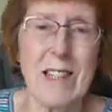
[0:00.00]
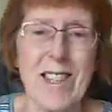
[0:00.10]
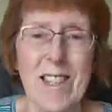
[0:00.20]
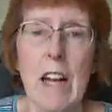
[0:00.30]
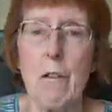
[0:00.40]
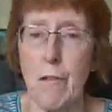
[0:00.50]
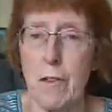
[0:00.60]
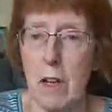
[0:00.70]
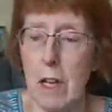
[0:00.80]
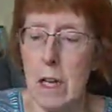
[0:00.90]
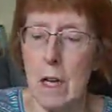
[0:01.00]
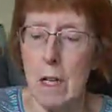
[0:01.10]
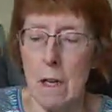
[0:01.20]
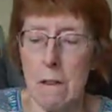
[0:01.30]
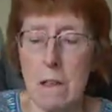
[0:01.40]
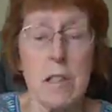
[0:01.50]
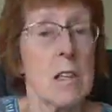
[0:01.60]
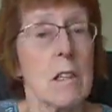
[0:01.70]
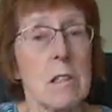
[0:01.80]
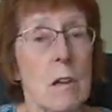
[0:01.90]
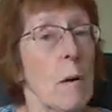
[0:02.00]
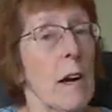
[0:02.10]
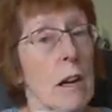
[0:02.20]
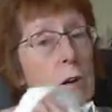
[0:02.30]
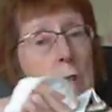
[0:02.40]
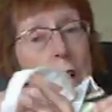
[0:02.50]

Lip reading: and safety, this is quite a good